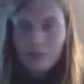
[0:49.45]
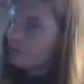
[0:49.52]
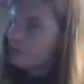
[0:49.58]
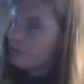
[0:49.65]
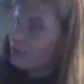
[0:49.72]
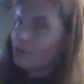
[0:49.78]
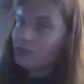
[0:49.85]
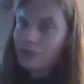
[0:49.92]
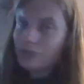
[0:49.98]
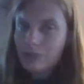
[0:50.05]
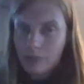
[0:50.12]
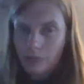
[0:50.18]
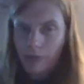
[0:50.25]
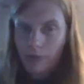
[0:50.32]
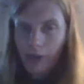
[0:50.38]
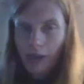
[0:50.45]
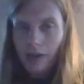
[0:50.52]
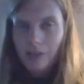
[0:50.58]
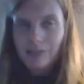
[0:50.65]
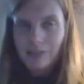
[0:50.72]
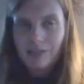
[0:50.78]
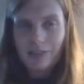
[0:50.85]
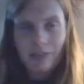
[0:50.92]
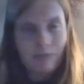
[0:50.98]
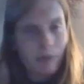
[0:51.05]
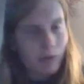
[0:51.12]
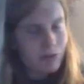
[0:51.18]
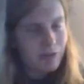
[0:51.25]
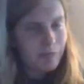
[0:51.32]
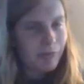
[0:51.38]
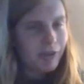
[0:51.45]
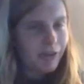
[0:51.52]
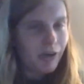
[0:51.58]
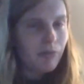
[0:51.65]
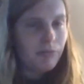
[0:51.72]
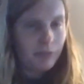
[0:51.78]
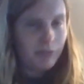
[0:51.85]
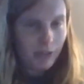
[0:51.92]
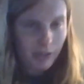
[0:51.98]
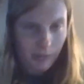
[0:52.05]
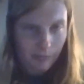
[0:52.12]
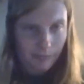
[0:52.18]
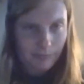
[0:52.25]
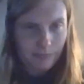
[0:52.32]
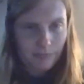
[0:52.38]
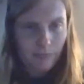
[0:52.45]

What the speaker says: also referred to as the rose pogonia.